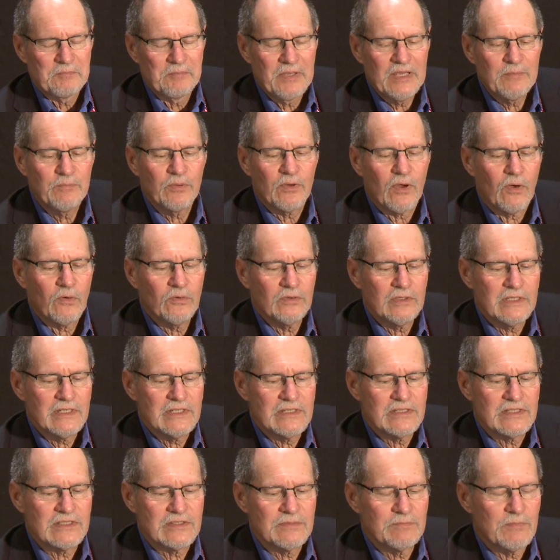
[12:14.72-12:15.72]
People
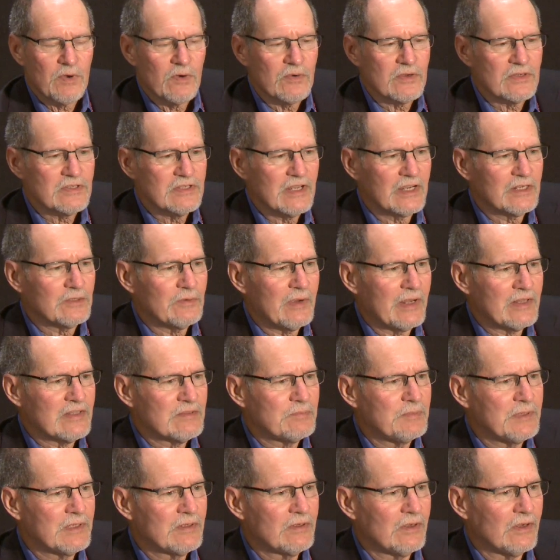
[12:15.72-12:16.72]
only smoke
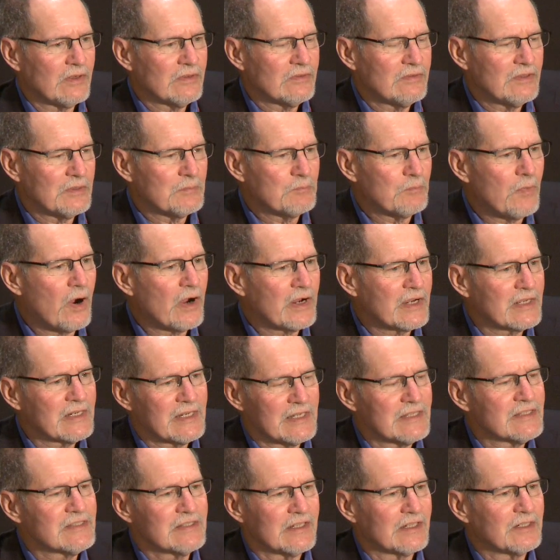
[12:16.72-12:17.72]
cigarettes because they're
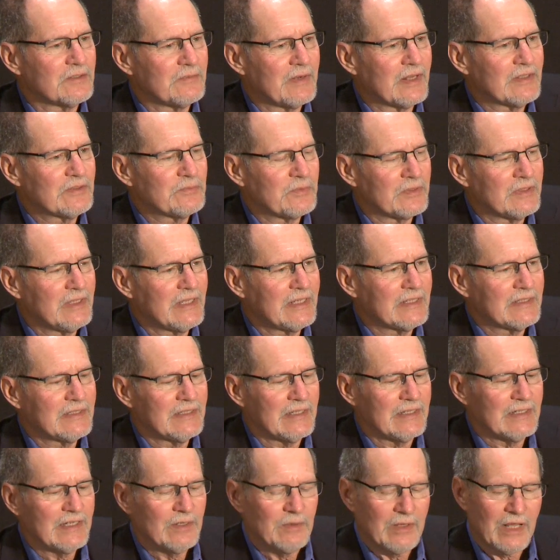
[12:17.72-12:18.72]
marketed cigarettes with
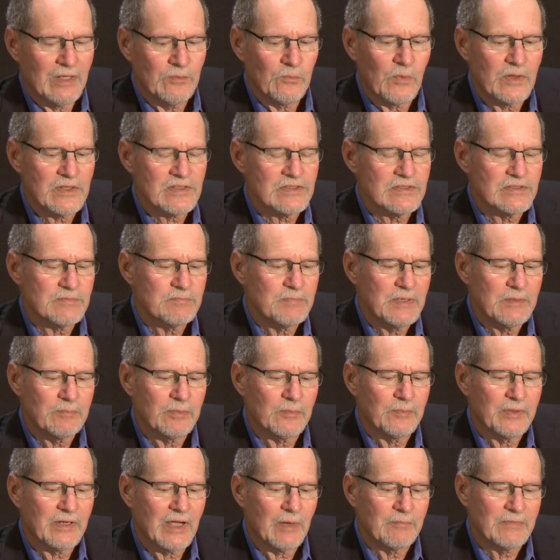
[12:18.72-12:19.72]
nicotine. And once
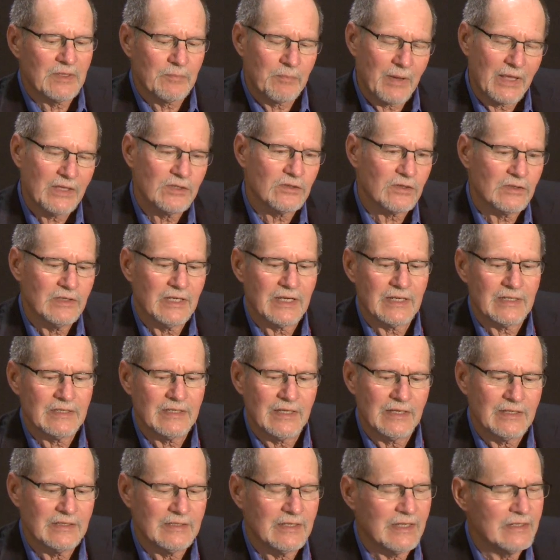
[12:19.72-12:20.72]
people become dependent on
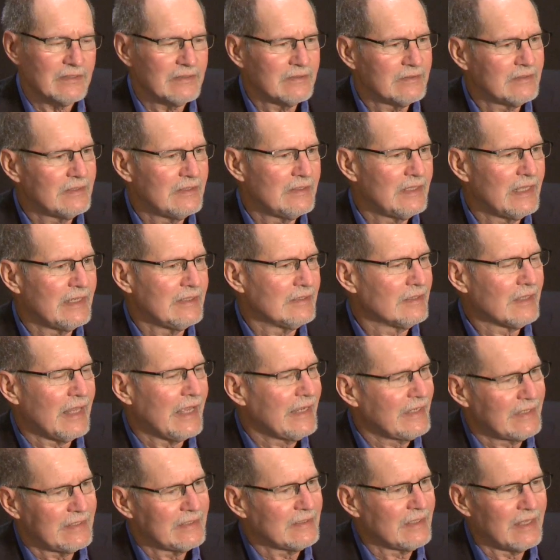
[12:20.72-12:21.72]
nicotine, they
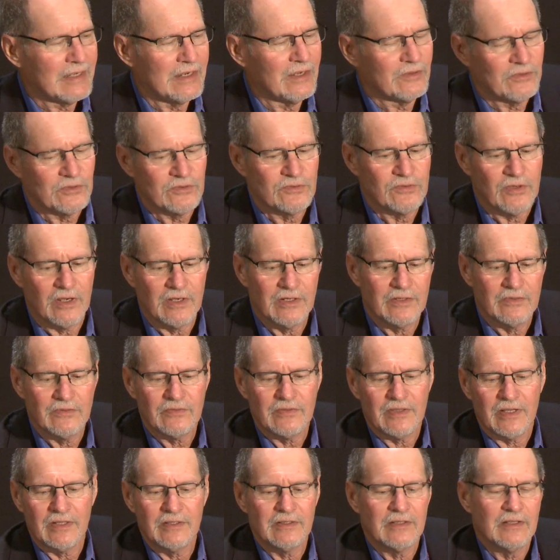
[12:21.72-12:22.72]
like it like other
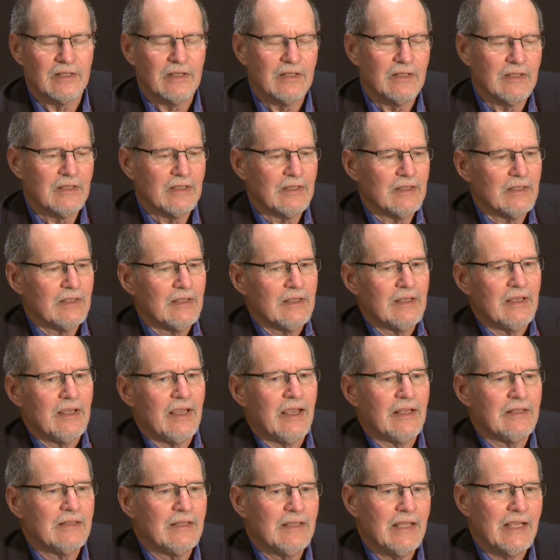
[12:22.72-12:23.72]
drugs, and
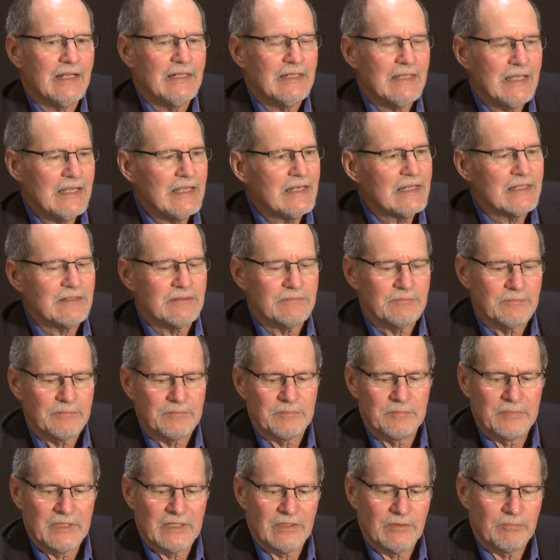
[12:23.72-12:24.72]
they need it
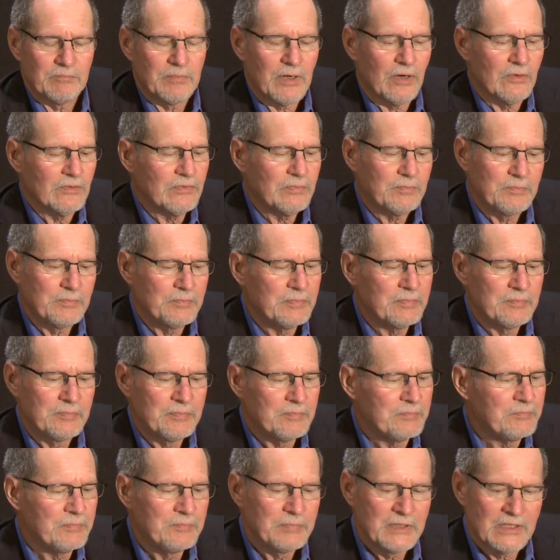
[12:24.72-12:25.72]
both
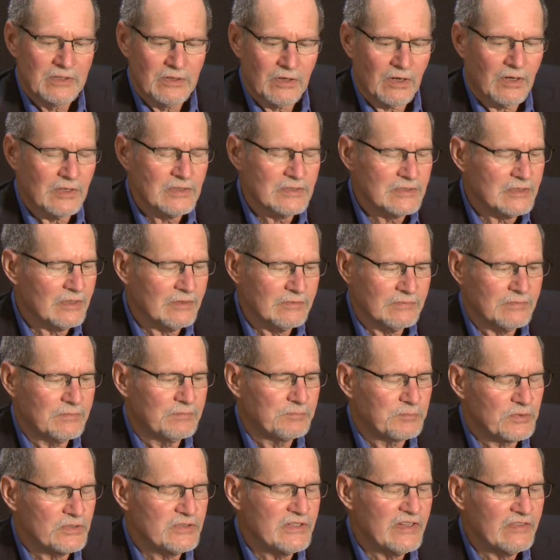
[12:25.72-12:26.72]
because
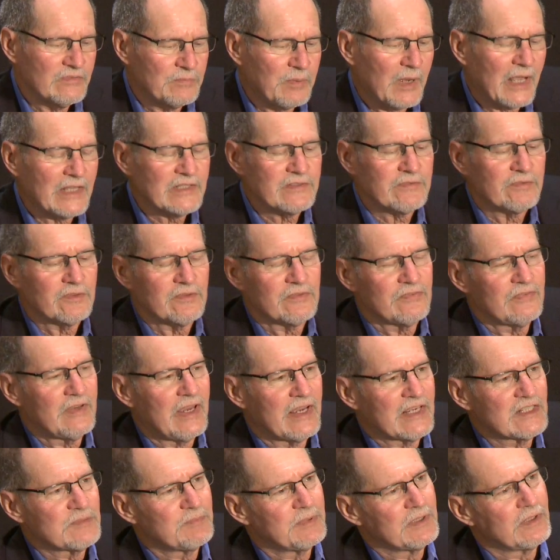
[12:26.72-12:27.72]
of perceived positive
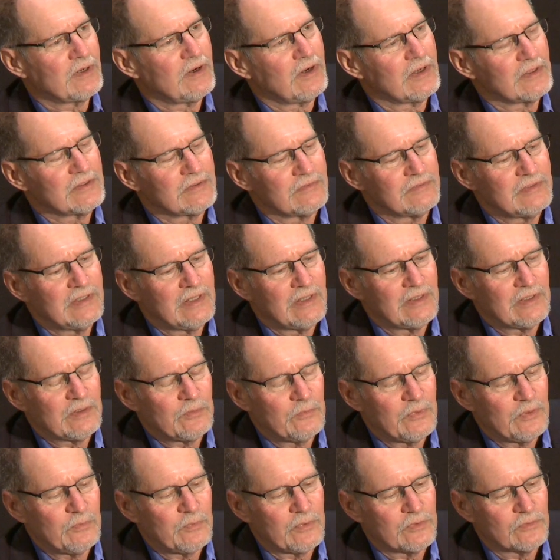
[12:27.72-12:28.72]
effects, because of
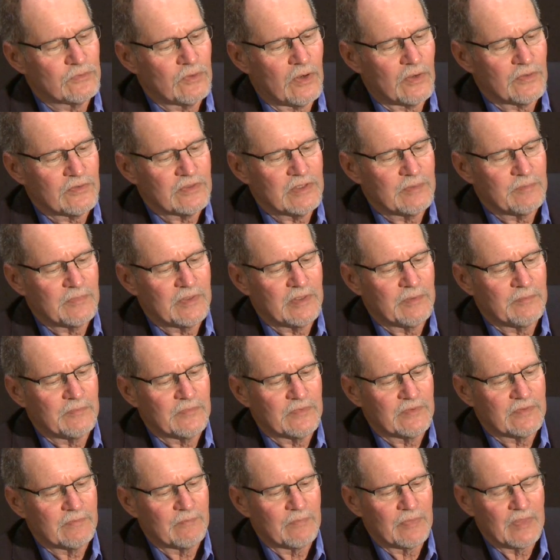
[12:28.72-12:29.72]
dealing with withdrawal
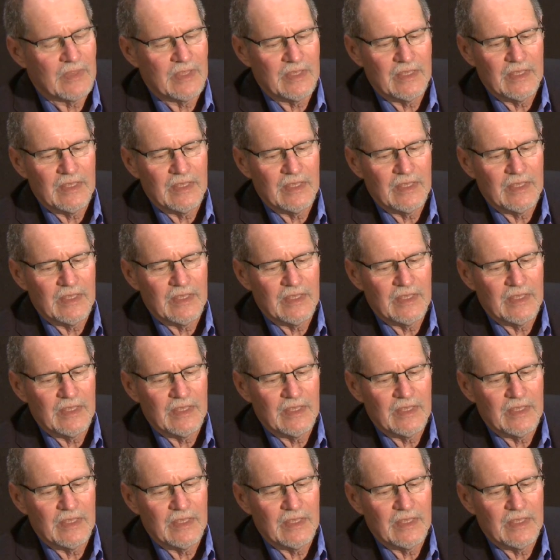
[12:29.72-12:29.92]
symptoms.